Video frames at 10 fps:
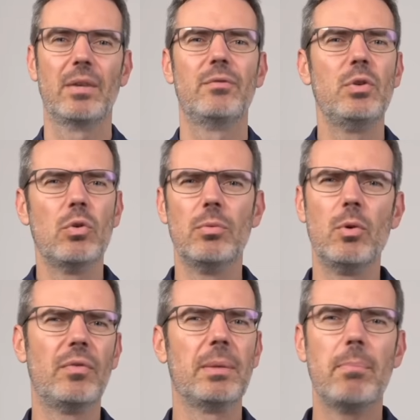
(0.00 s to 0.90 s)
Fewer
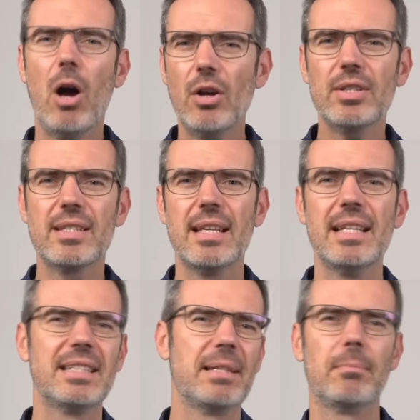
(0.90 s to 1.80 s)
moving parts,
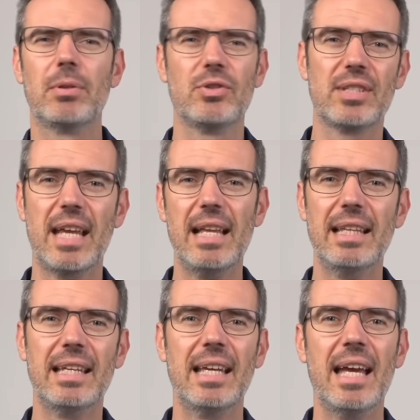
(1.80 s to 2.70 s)
simpler
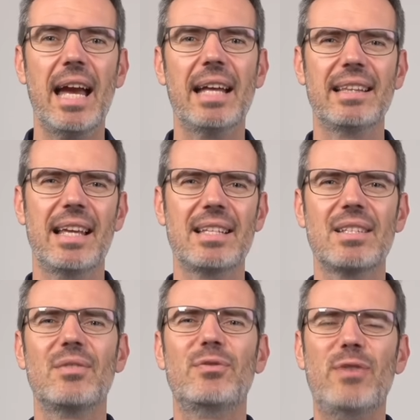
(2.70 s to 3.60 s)
scaling, and
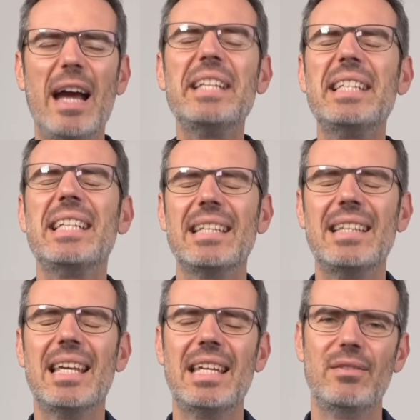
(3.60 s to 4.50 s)
less fighting
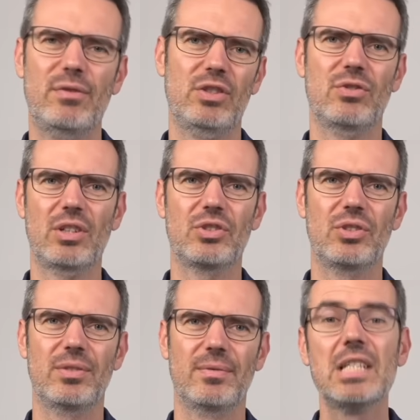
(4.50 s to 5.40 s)
the
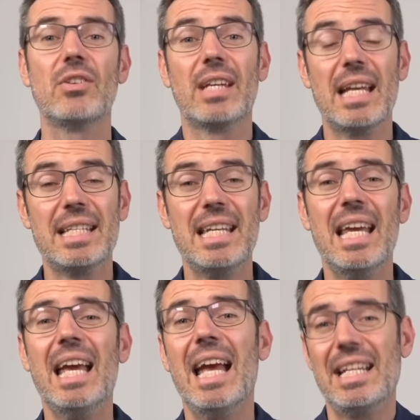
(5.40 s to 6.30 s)
infrastructure. So you can see
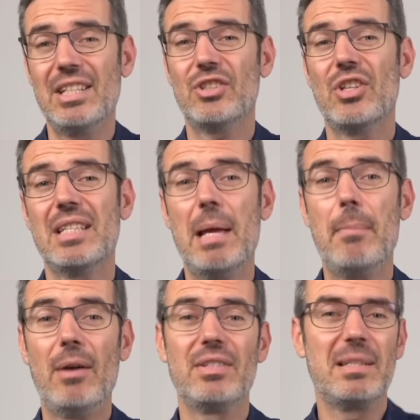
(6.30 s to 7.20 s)
it's not just
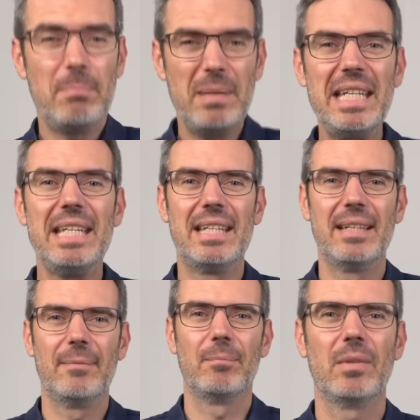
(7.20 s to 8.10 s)
about speed.
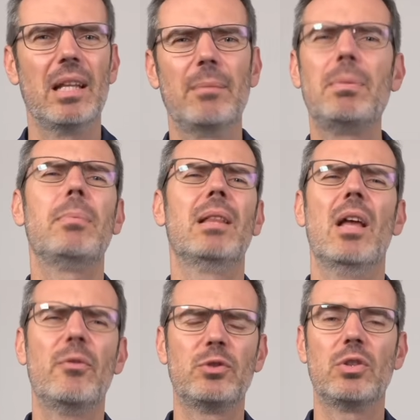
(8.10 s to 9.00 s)
People
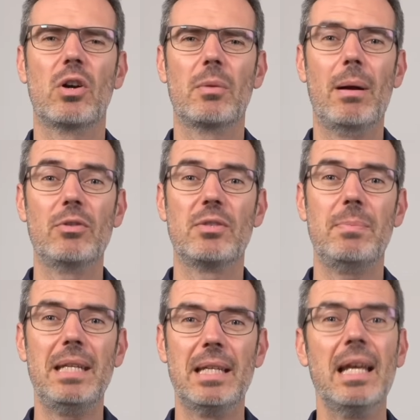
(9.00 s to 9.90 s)
love to talk about
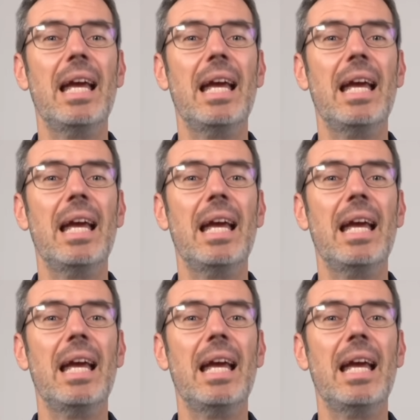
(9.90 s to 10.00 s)
speed.